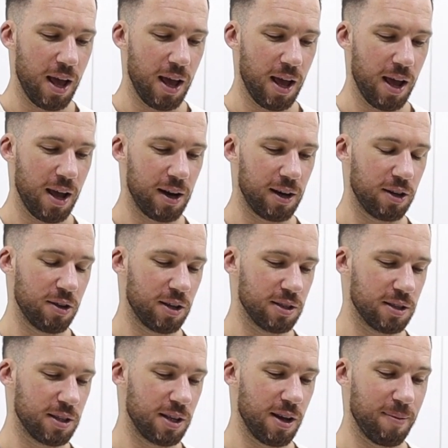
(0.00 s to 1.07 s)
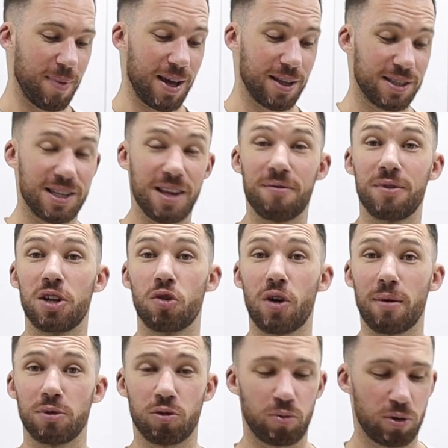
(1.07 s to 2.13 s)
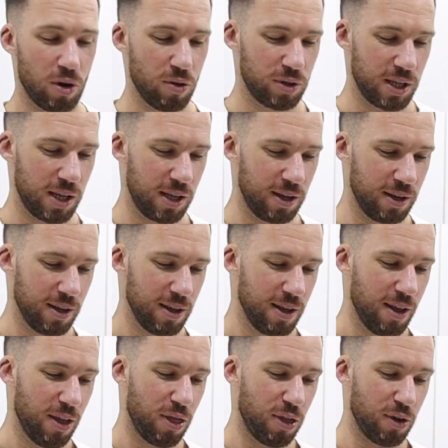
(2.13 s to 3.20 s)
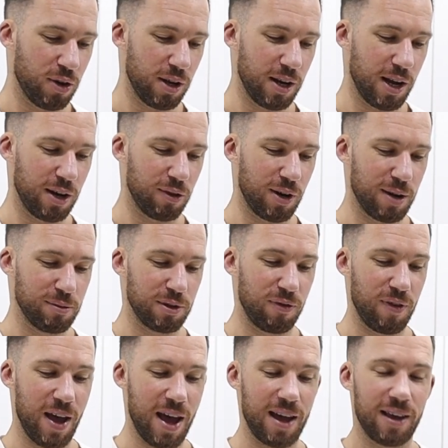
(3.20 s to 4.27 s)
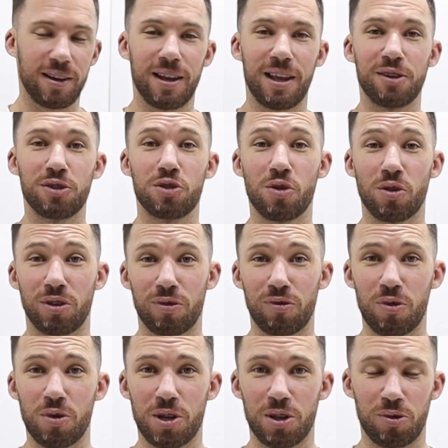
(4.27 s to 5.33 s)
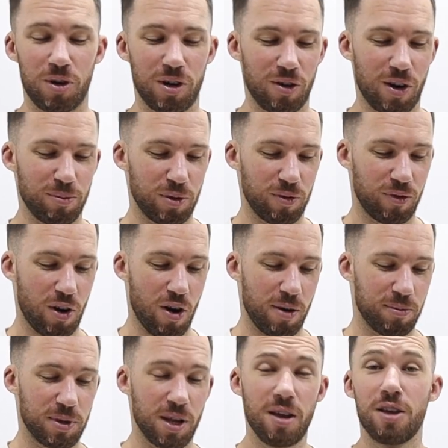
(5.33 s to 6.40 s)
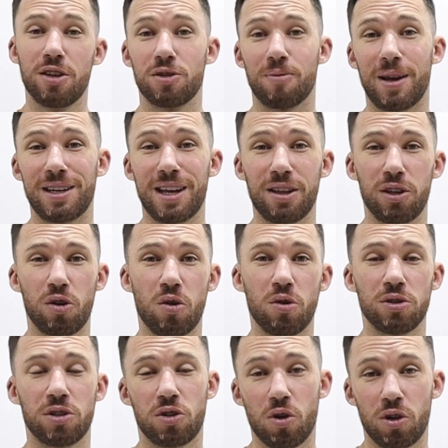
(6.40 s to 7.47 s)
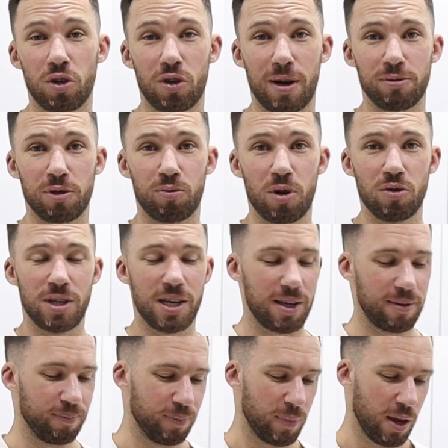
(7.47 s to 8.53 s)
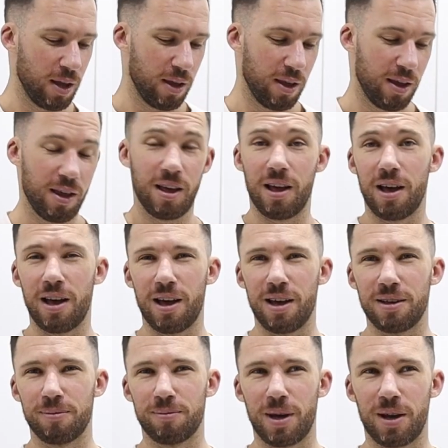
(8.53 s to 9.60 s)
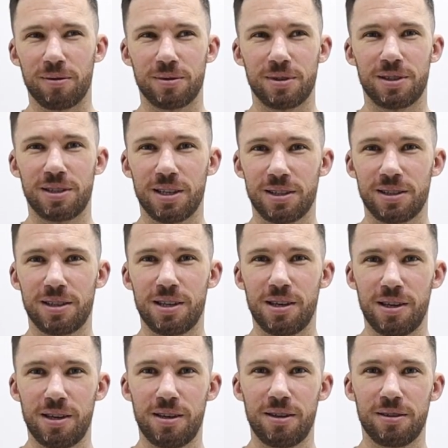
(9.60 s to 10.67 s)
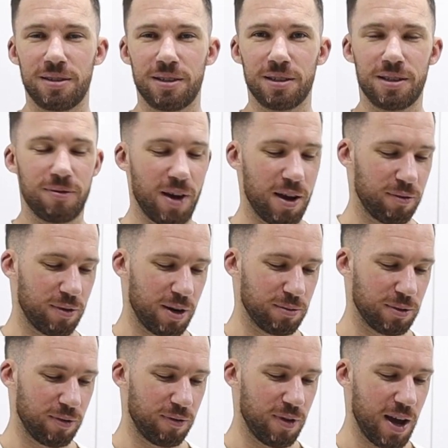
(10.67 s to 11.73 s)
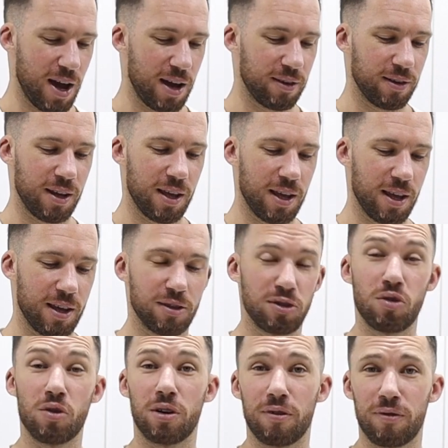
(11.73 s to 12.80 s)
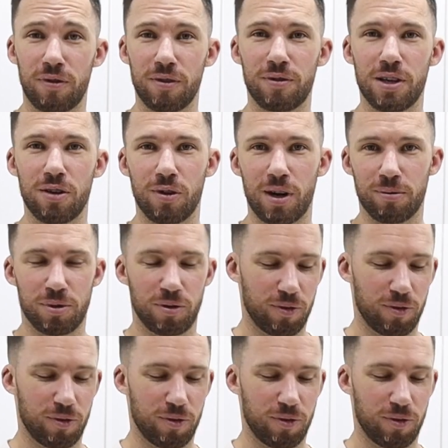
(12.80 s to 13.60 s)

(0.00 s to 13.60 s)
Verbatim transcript: and you can see I'm at 70 grams of protein, 39 grams of fat, and 243 grams of carbs. So my daily goal is 200 grams of protein, uh, about 60, 65 grams of fat, and 250 grams